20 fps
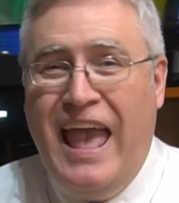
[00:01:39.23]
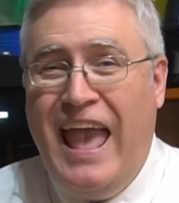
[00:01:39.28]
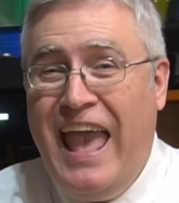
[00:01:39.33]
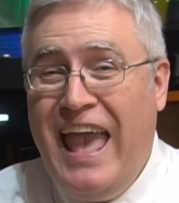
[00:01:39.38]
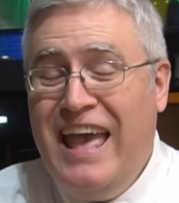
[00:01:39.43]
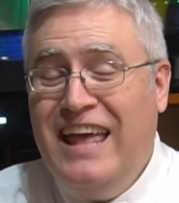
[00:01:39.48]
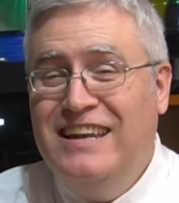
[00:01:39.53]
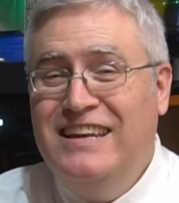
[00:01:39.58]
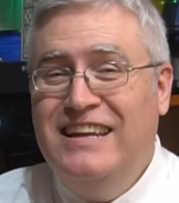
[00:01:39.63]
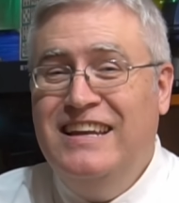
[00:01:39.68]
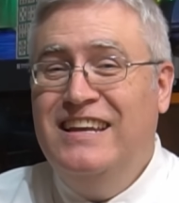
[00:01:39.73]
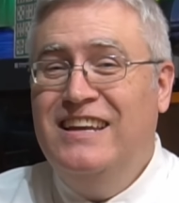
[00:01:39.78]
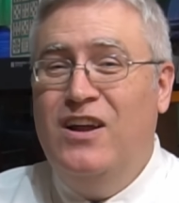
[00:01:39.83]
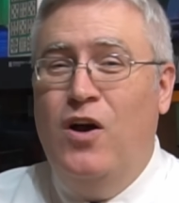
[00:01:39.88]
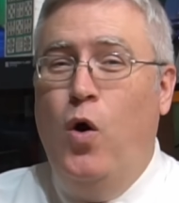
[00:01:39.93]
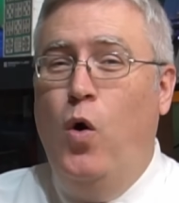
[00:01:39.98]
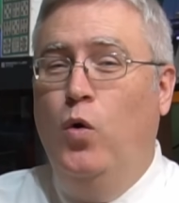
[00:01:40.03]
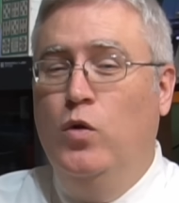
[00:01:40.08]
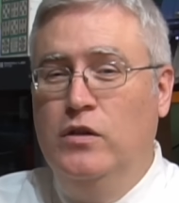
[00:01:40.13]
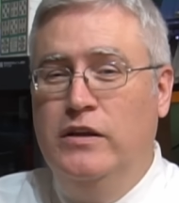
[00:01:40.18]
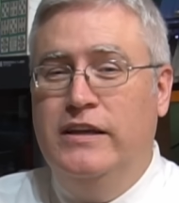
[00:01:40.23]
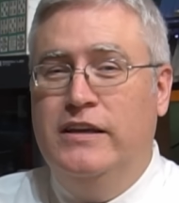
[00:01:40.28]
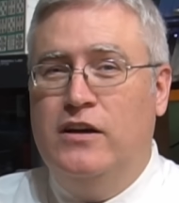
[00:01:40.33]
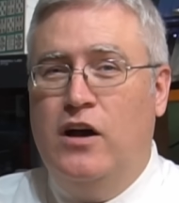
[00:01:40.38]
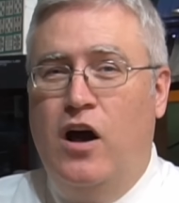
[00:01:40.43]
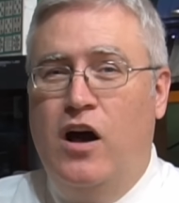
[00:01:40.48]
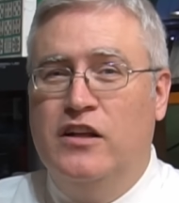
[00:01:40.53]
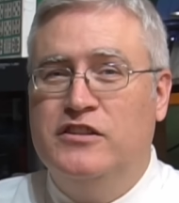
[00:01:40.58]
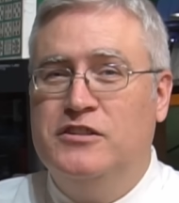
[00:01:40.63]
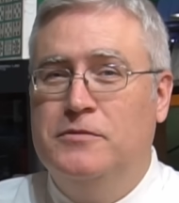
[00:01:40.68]
And it only
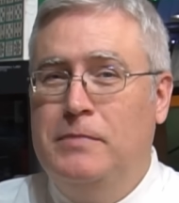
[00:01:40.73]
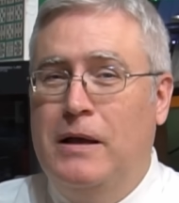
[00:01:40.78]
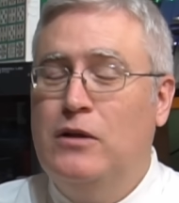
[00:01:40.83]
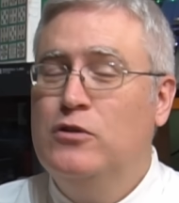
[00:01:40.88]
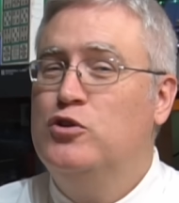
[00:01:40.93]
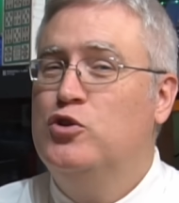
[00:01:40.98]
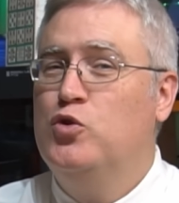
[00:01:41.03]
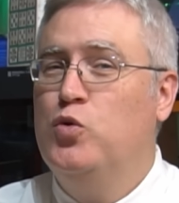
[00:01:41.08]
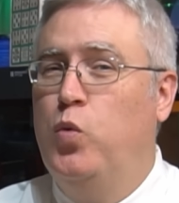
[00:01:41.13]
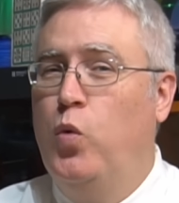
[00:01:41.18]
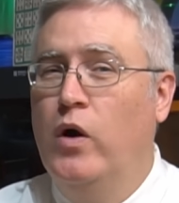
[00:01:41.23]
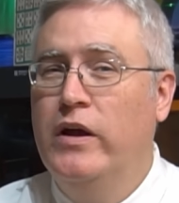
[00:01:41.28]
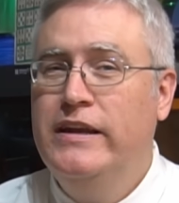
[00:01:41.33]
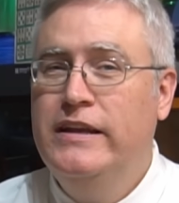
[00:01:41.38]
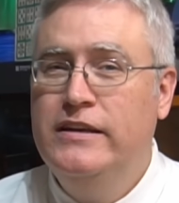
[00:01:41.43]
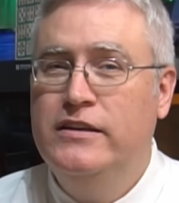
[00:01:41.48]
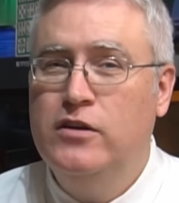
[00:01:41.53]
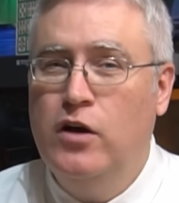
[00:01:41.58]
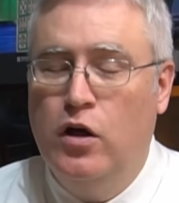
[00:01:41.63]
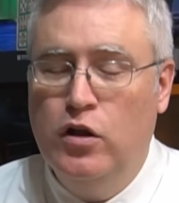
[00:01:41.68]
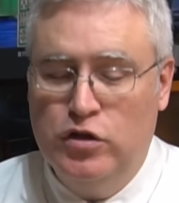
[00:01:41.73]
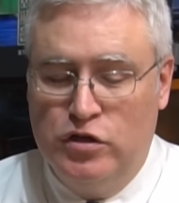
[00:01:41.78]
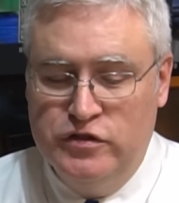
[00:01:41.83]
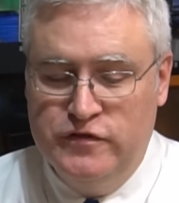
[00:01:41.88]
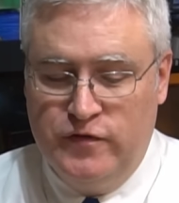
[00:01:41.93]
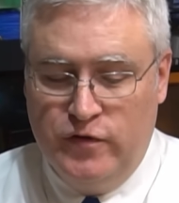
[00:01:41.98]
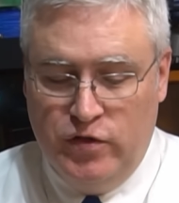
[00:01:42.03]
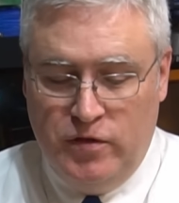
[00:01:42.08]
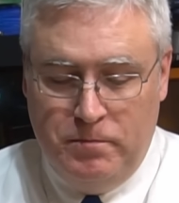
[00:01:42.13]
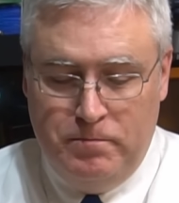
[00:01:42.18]
costs about twenty dollars
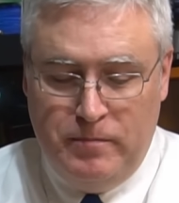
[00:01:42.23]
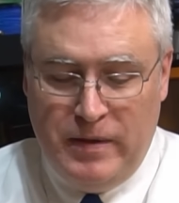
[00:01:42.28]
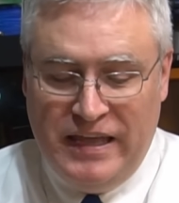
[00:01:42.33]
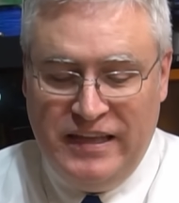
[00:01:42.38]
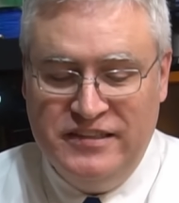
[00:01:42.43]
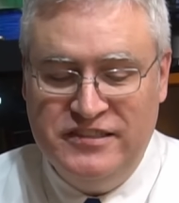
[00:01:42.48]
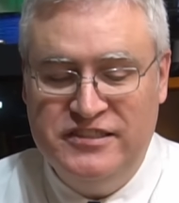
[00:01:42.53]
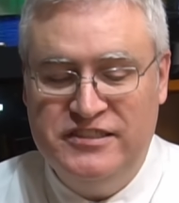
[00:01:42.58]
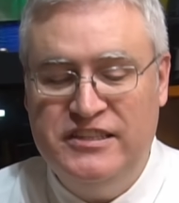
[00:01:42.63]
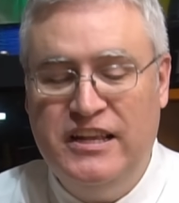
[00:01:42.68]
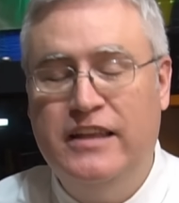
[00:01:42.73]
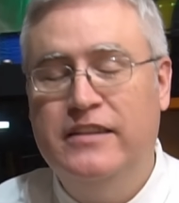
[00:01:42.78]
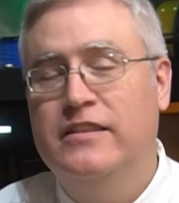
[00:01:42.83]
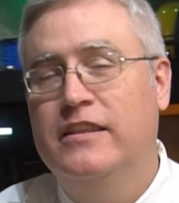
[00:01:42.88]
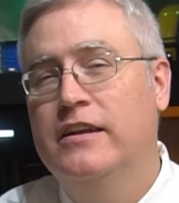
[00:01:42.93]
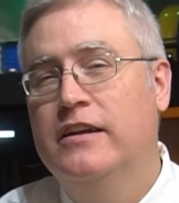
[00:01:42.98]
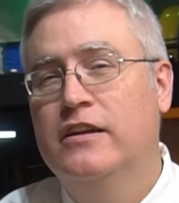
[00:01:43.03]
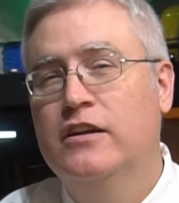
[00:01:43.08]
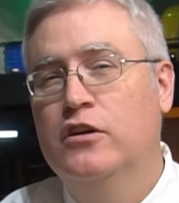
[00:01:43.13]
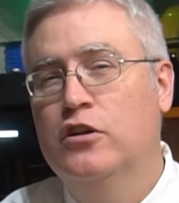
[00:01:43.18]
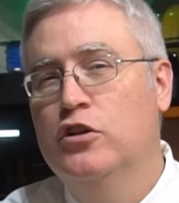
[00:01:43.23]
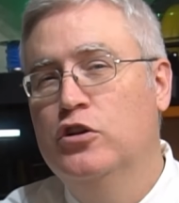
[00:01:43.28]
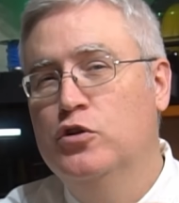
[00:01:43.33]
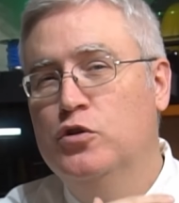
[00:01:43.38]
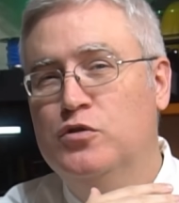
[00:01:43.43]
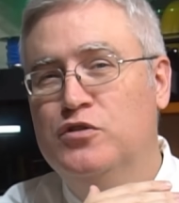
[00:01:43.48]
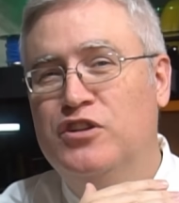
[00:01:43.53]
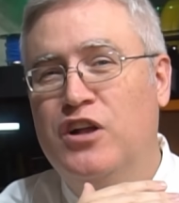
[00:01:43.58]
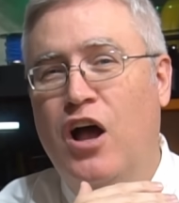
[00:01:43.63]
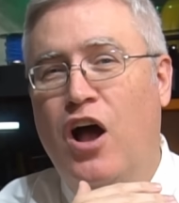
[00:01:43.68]
for the base set that
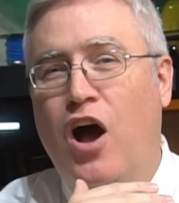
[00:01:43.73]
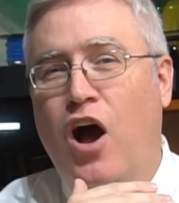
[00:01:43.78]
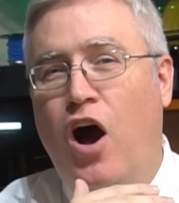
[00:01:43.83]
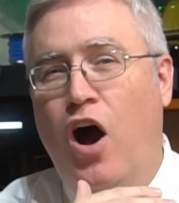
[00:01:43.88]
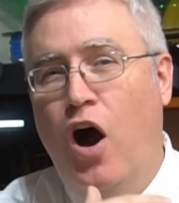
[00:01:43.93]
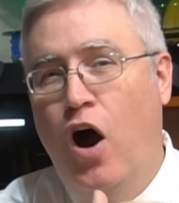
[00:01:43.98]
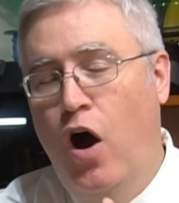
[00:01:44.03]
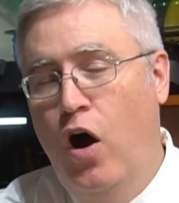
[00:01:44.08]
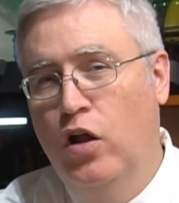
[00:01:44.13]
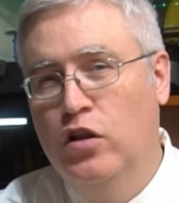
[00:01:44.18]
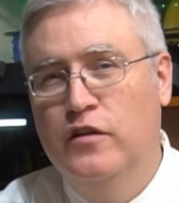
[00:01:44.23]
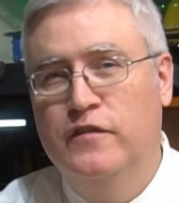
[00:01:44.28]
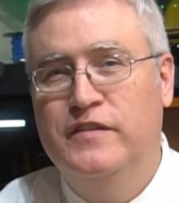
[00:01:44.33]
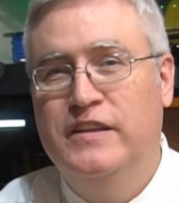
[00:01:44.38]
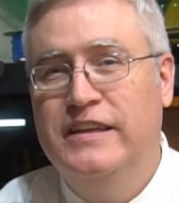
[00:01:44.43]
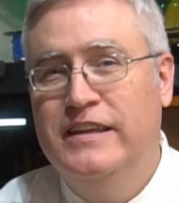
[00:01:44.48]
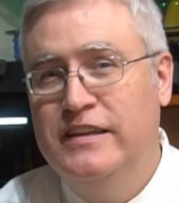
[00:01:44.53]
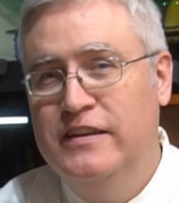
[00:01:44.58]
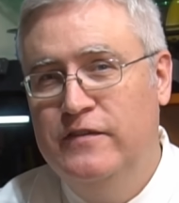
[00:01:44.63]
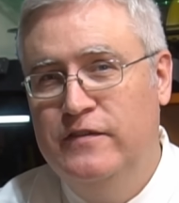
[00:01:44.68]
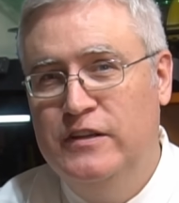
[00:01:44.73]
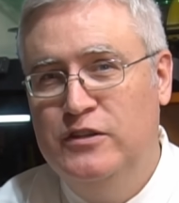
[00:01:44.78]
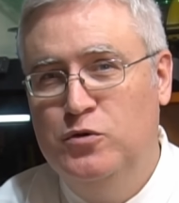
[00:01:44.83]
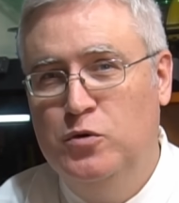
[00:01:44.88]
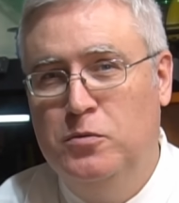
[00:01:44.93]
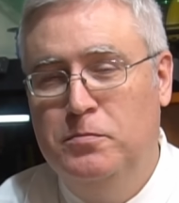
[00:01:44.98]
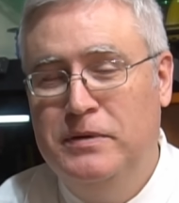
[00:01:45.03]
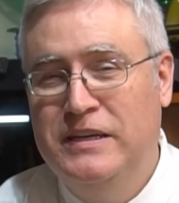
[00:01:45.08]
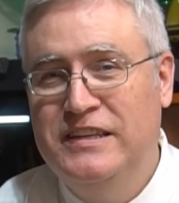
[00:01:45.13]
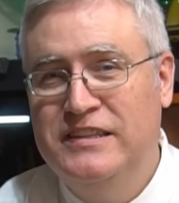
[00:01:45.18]
includes all of the
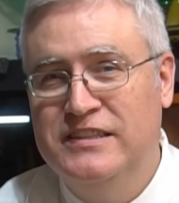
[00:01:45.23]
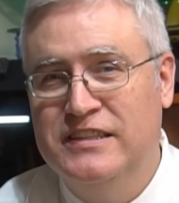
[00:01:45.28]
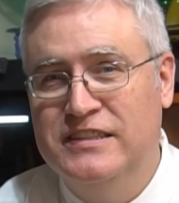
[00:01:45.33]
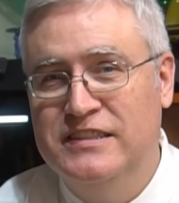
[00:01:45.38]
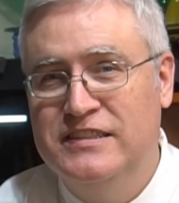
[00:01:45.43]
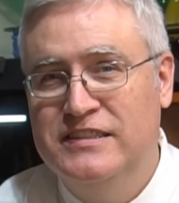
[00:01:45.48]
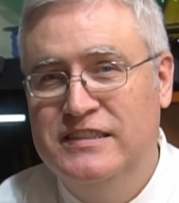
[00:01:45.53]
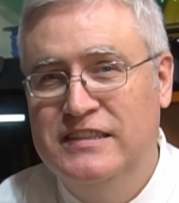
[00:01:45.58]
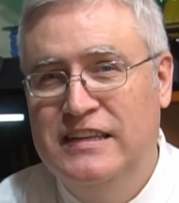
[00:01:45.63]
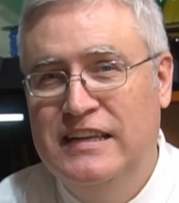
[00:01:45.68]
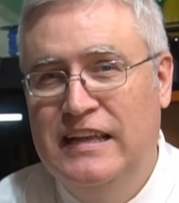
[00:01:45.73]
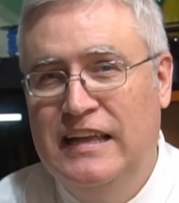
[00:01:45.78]
individual pieces.